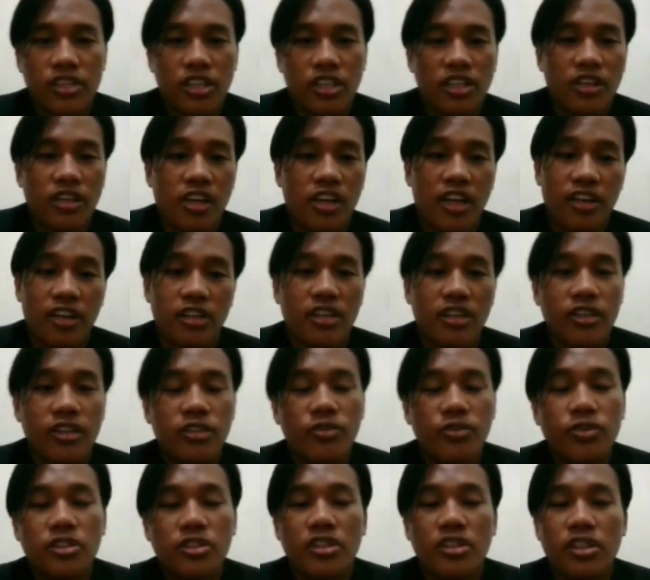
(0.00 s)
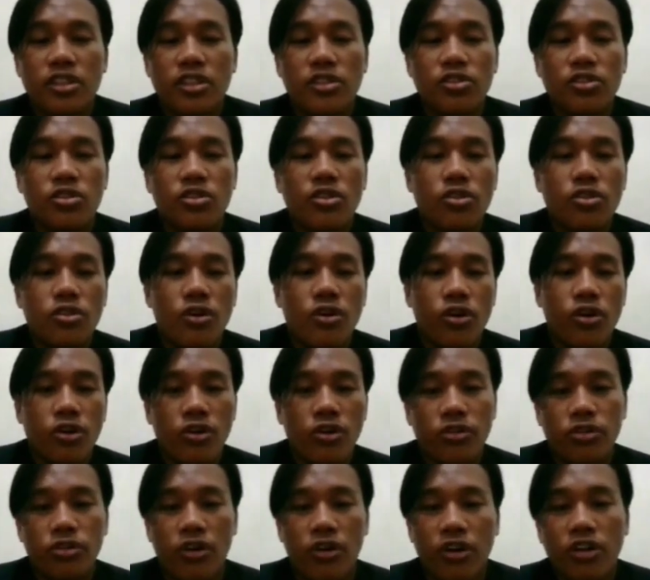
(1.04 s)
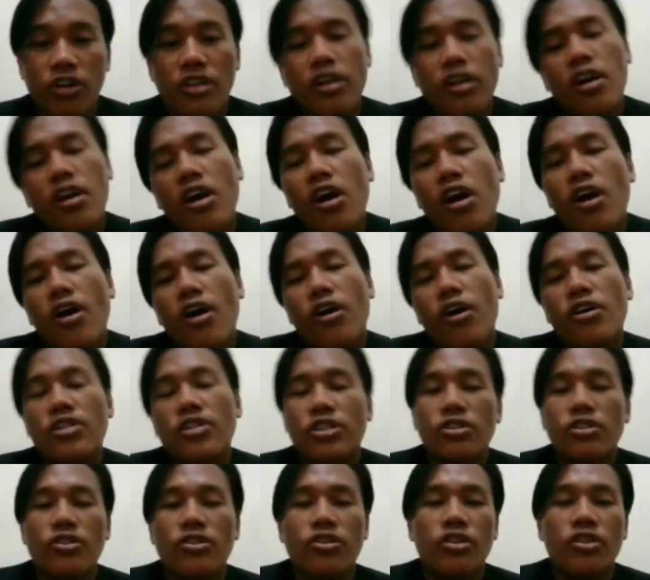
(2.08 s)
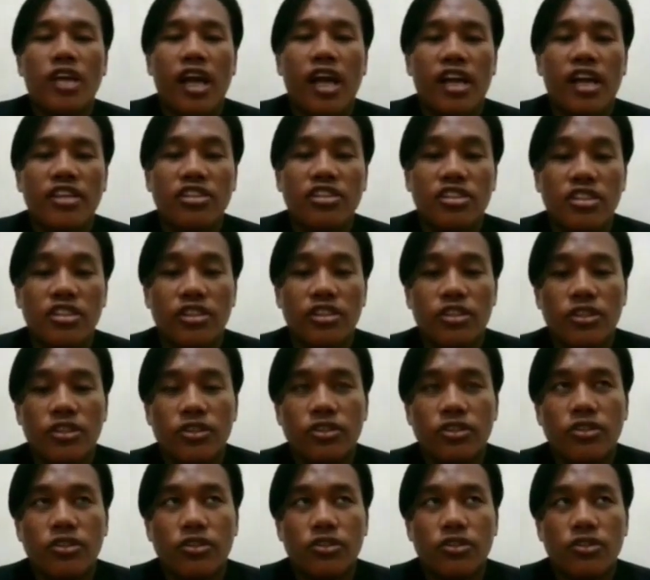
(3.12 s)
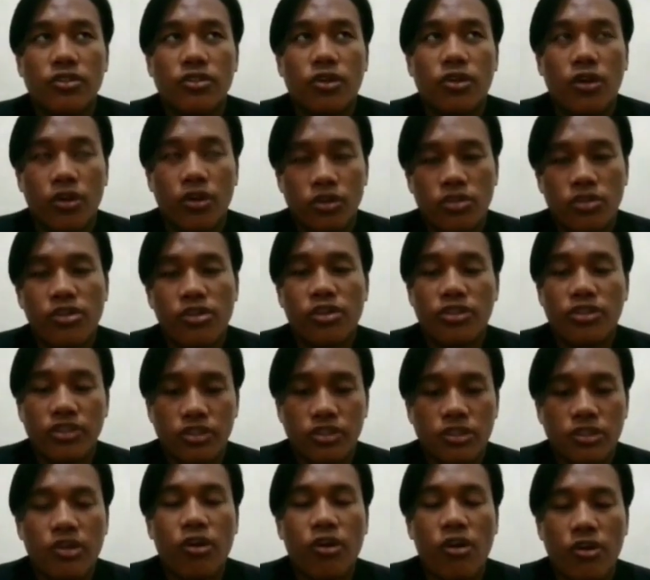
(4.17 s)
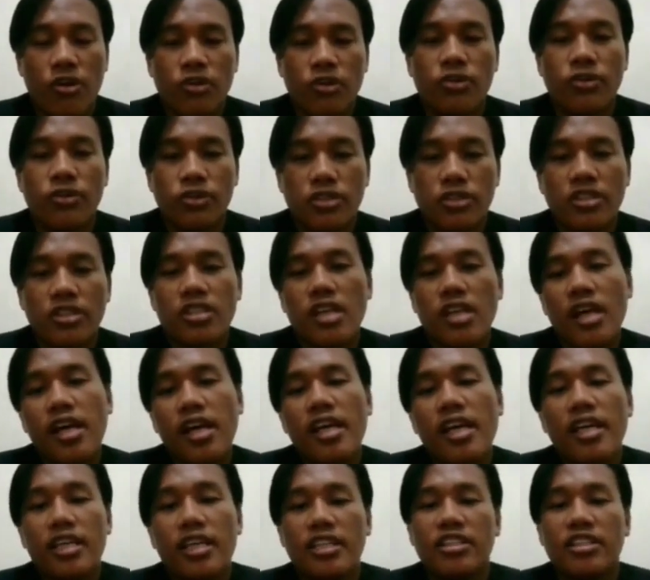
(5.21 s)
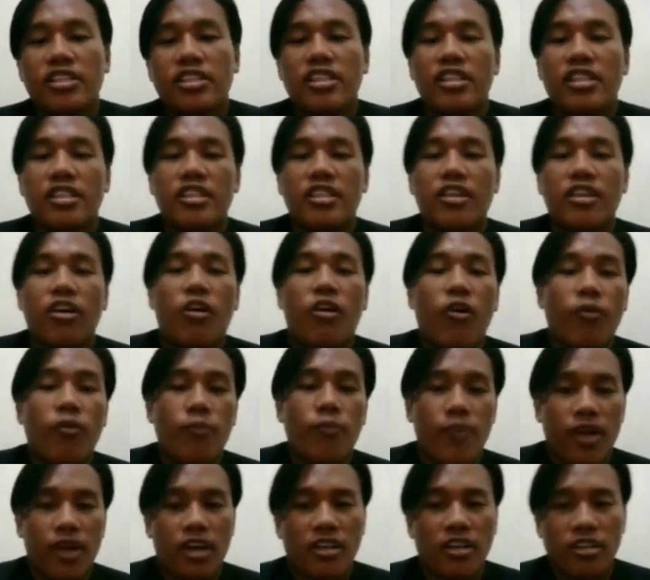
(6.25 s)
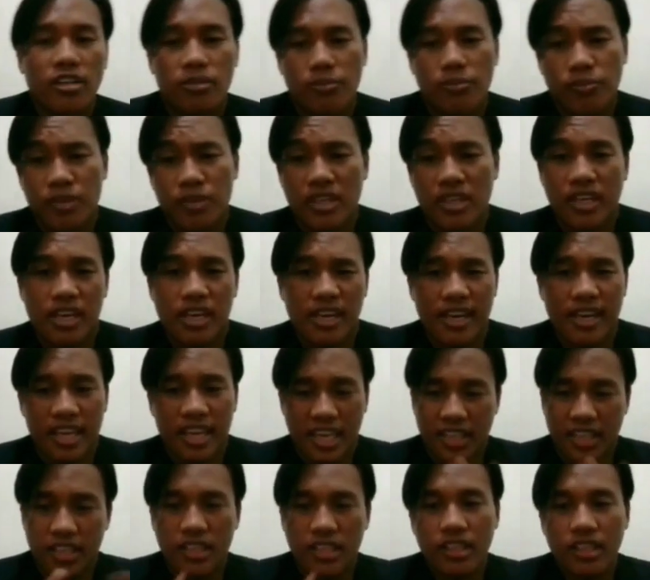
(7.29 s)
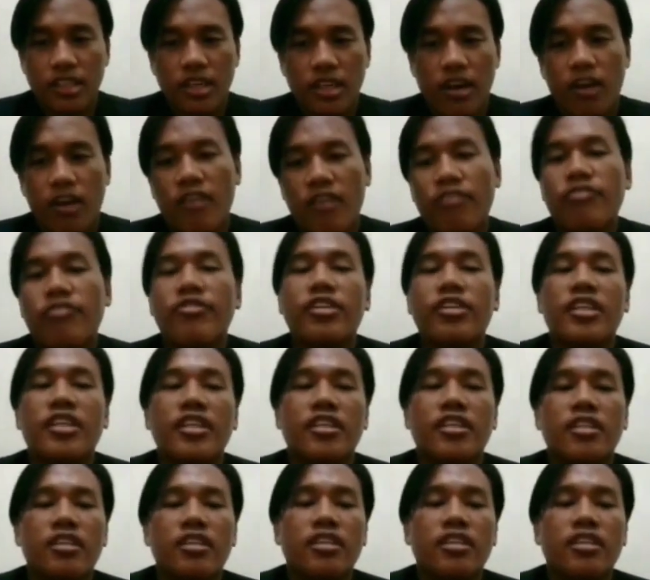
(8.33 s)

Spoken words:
layer, which is choroid, also known as the choroid coat, is the opaque middle layer of the